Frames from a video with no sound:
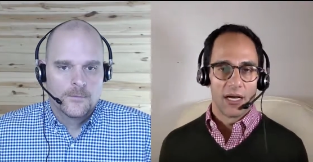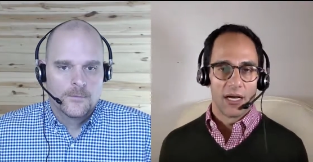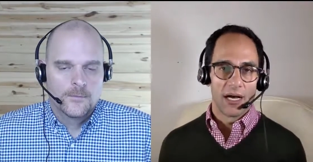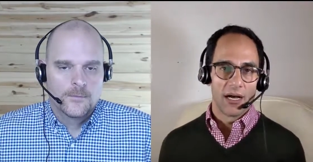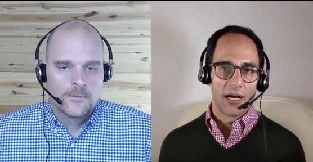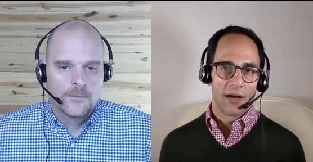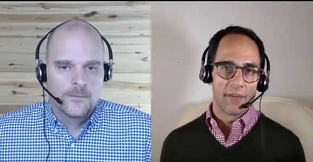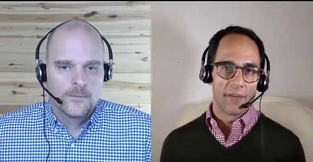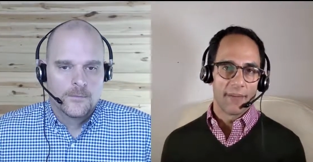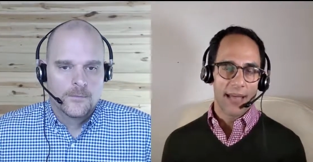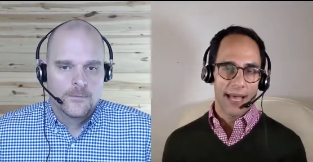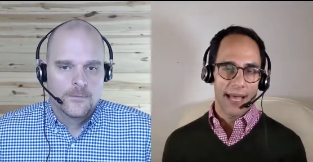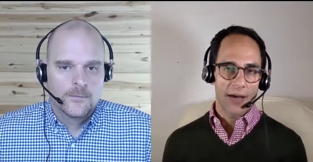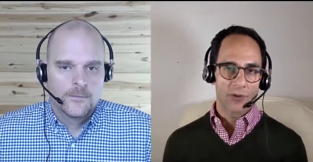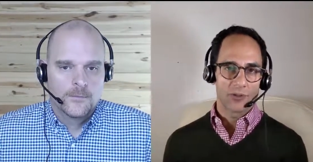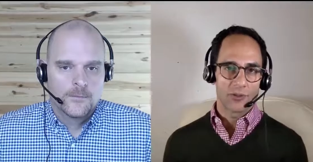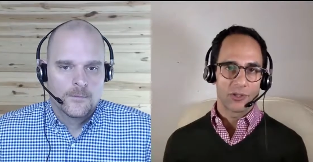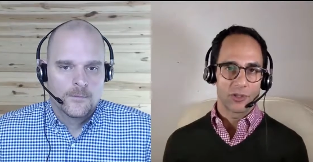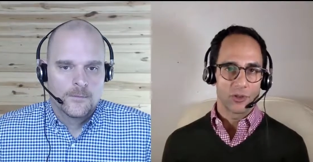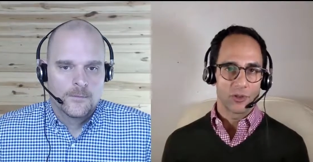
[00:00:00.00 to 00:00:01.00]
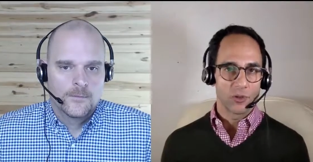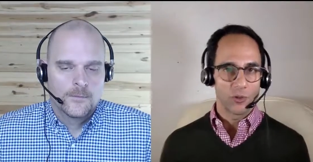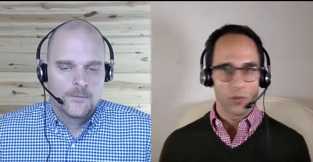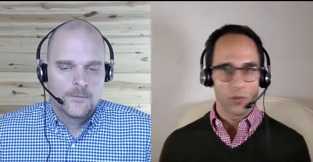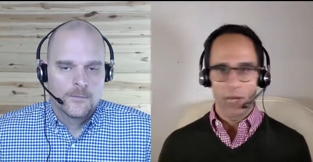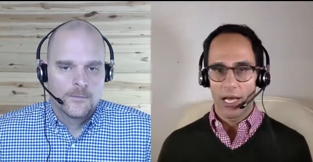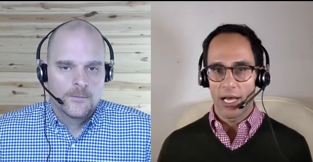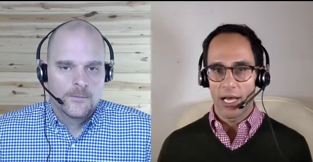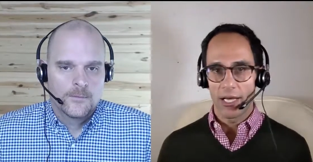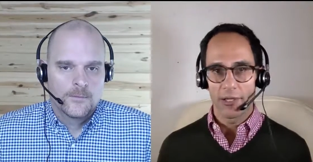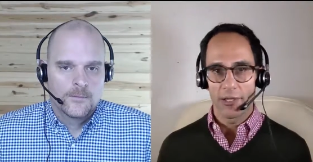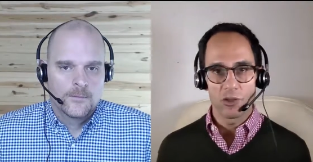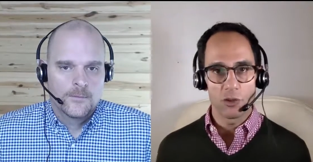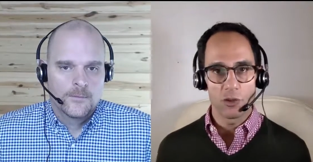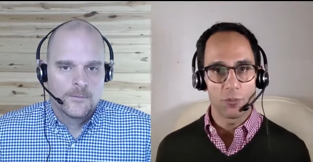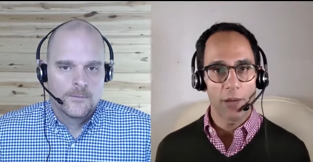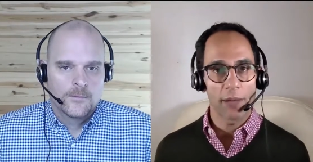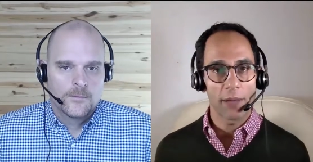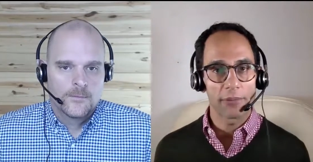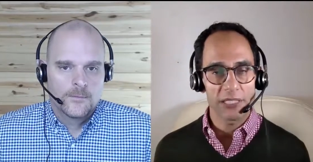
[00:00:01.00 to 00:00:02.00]
Speaker 1: um, how to uh,
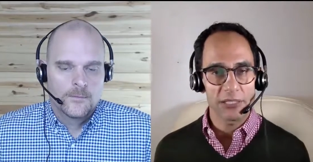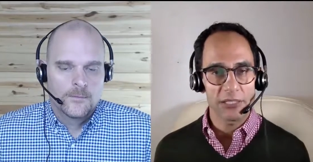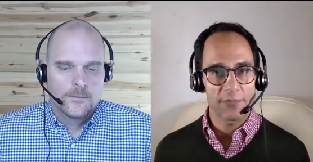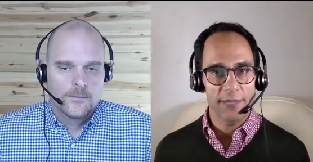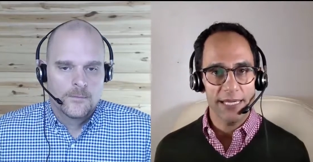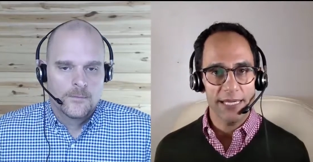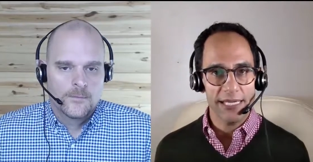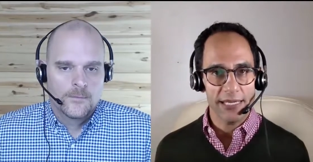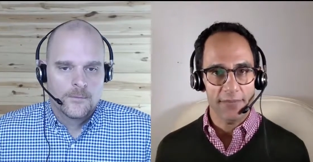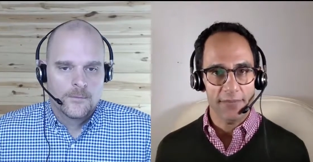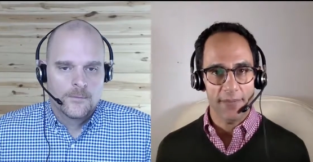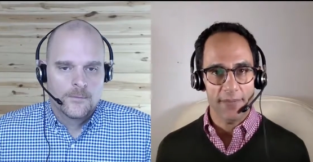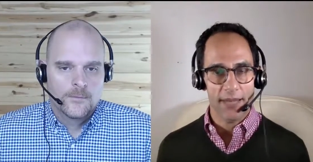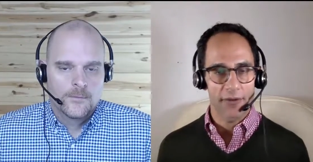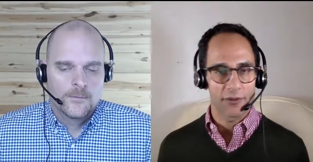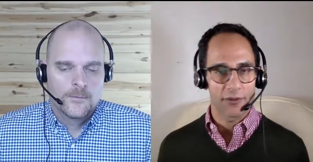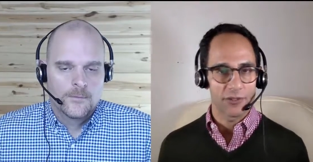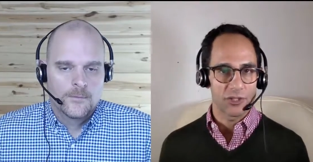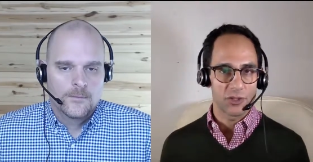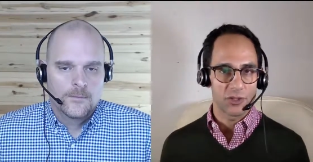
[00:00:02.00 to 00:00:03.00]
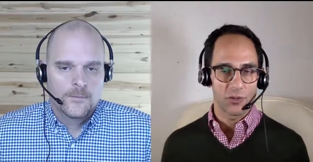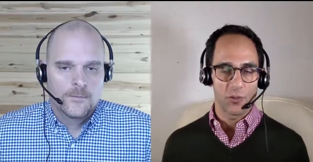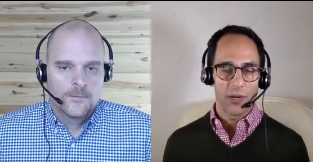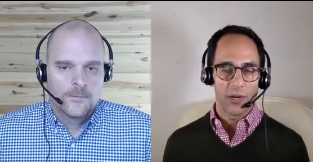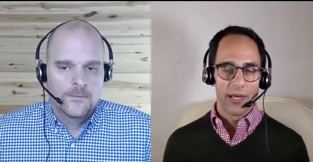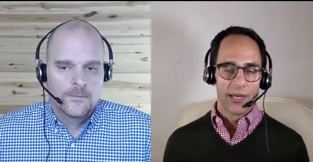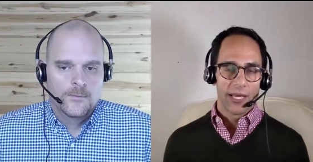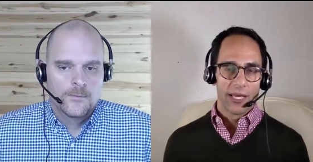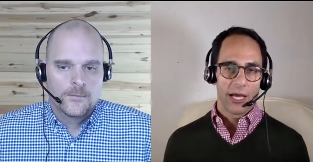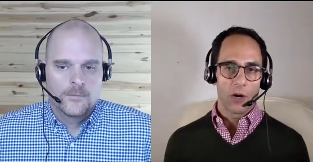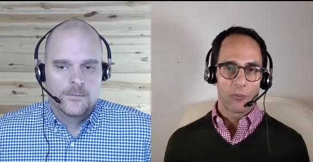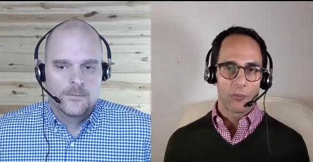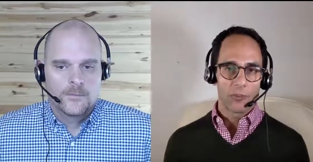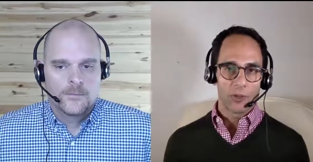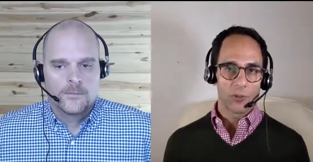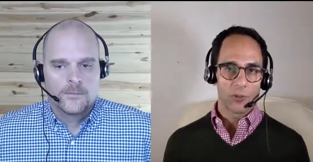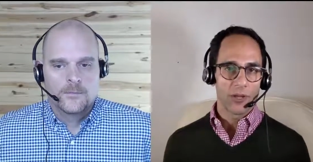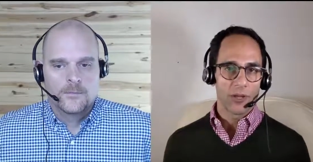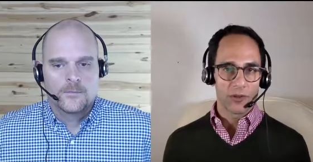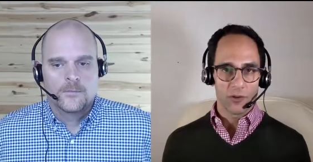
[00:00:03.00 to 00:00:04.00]
do public speaking better to help
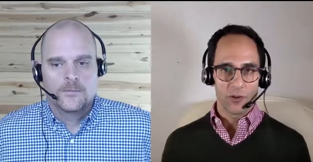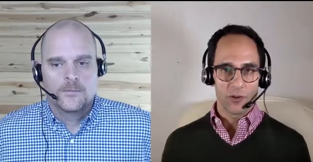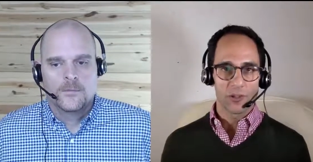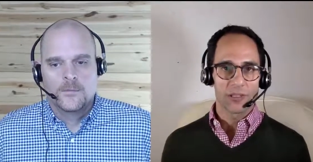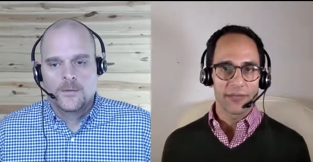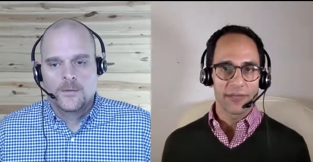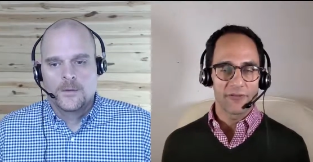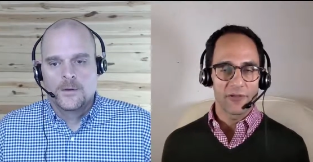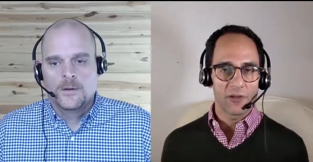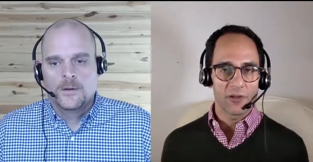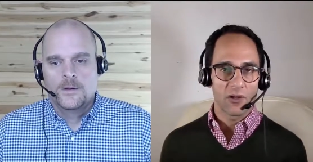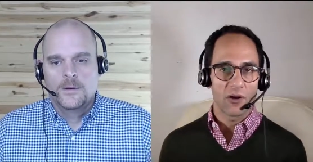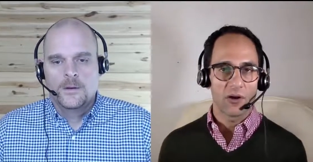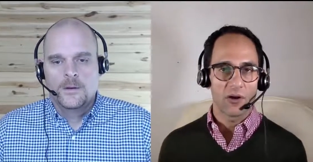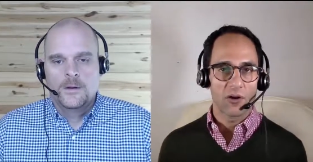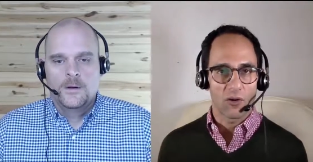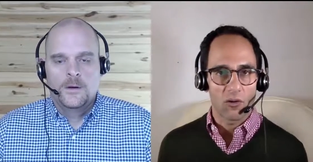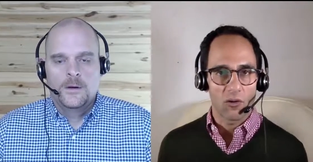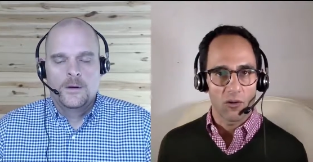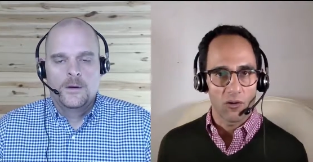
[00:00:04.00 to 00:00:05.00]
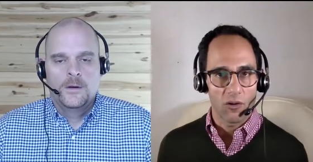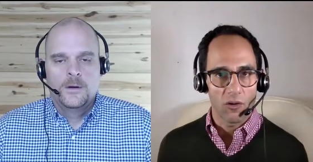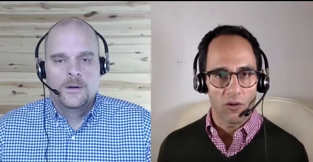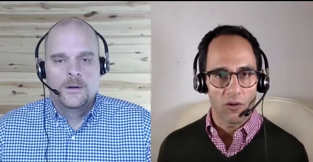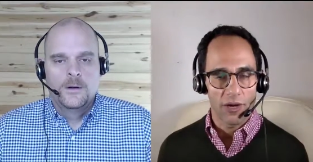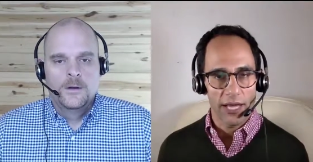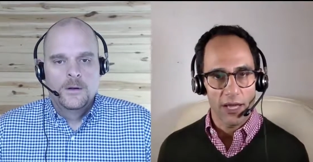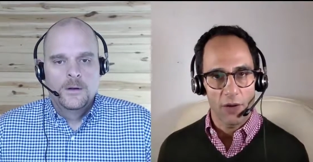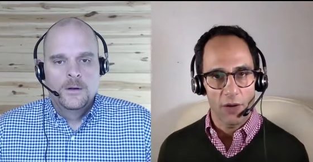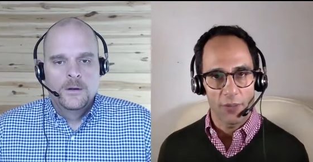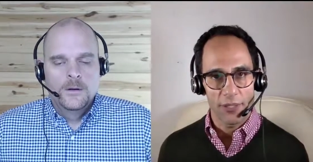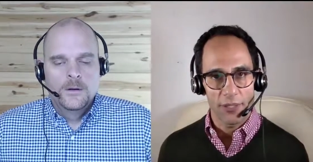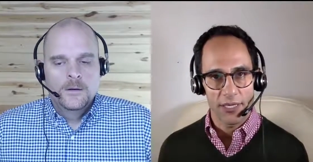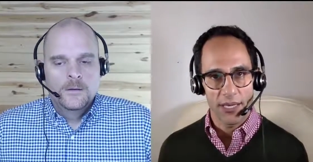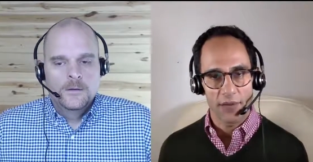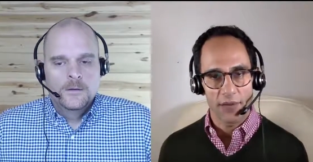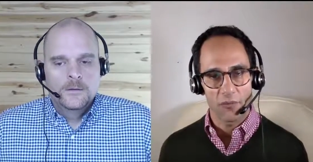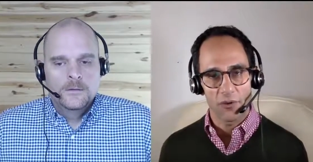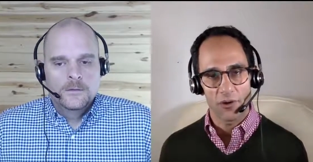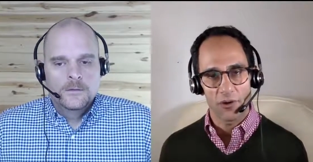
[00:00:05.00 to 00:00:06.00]
you whether you leave the law or, or to help you
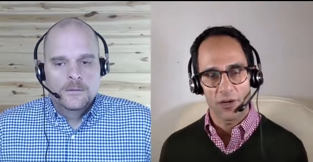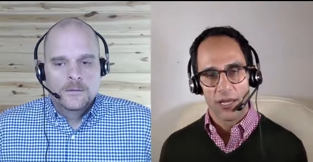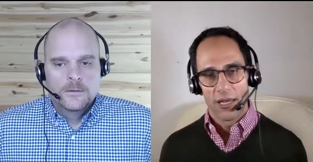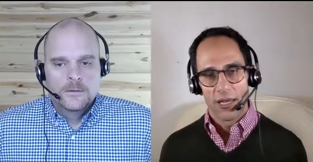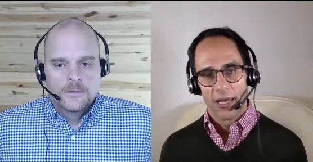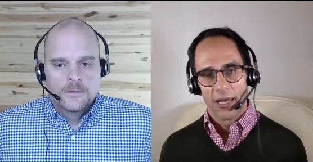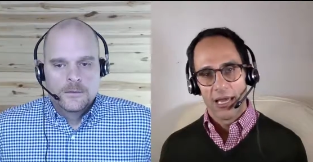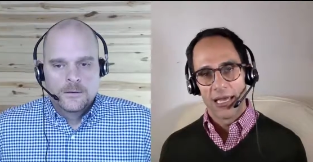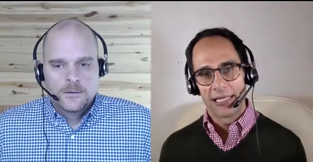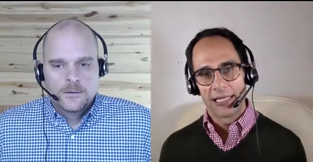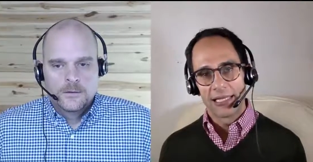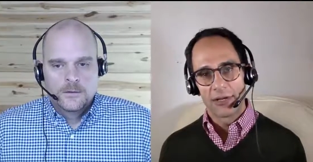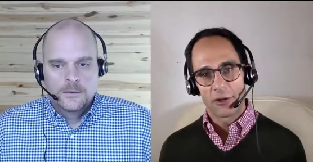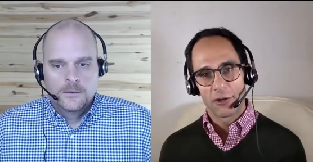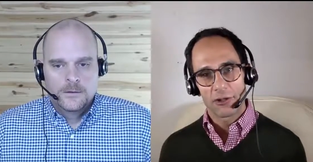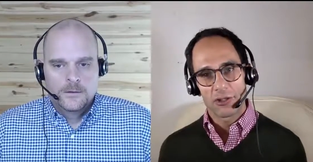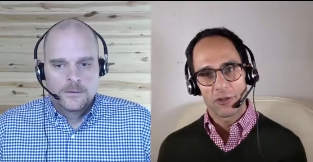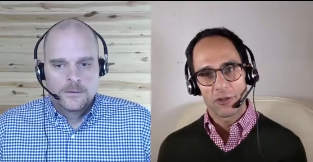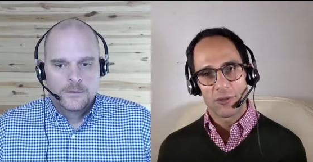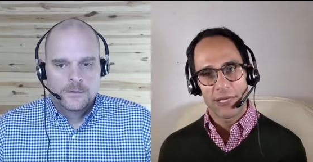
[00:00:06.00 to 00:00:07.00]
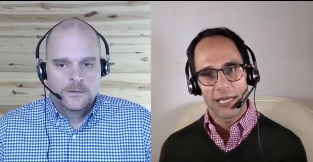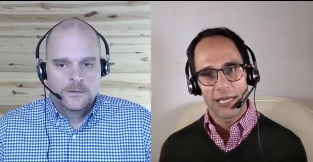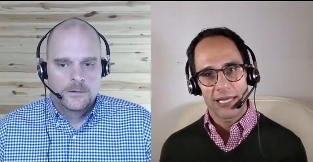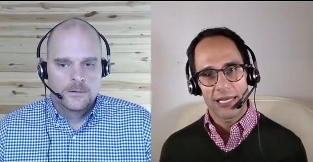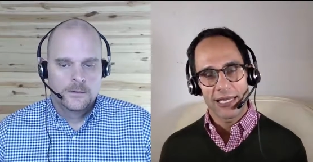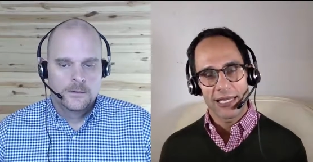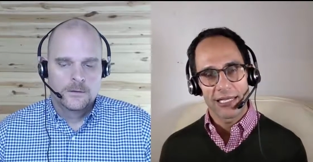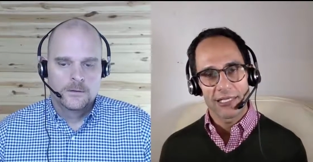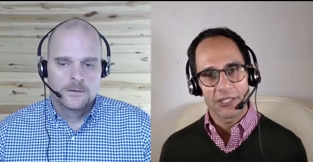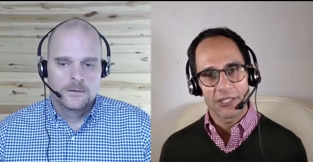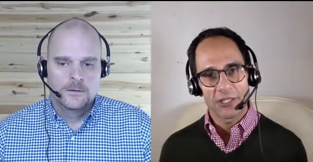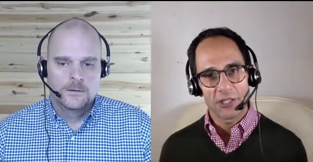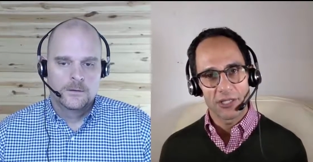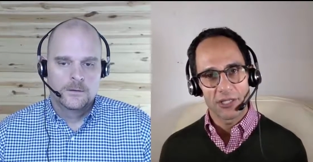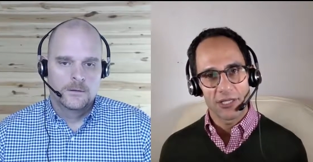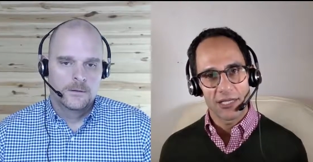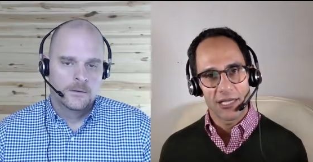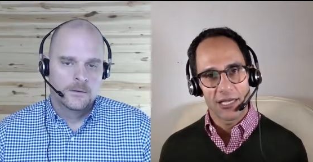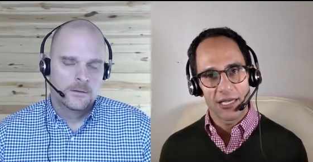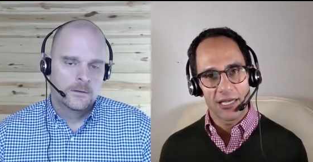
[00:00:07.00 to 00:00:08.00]
network, and then also getting
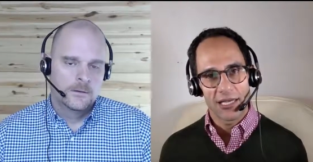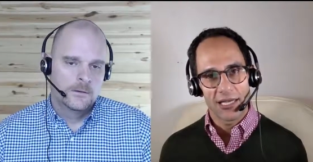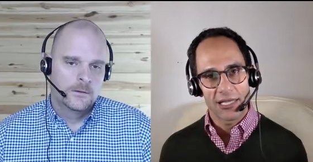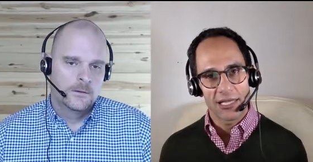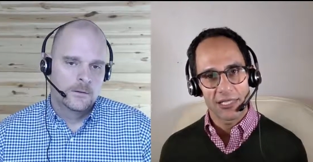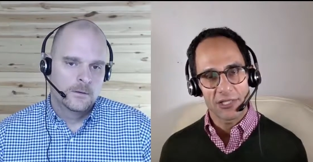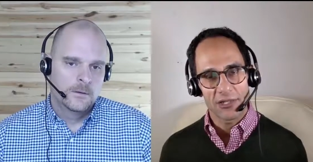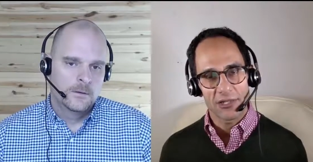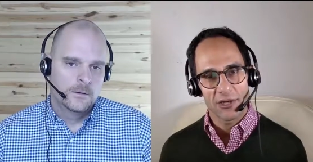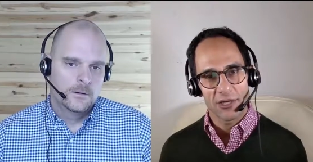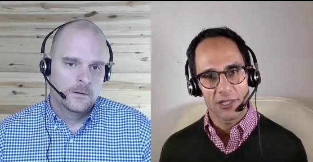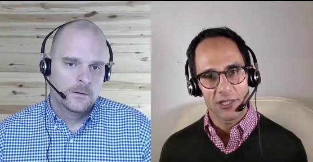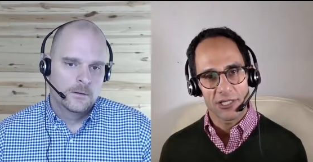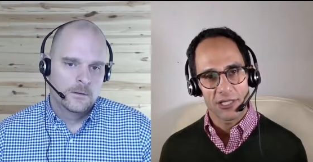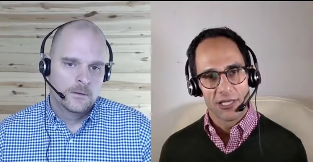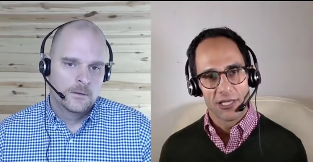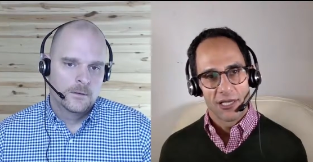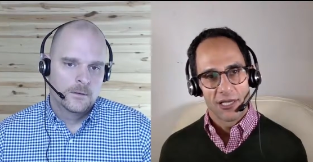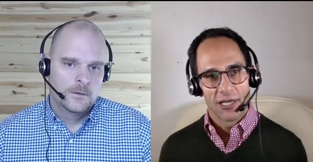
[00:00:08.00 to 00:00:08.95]
into uh, his thoughts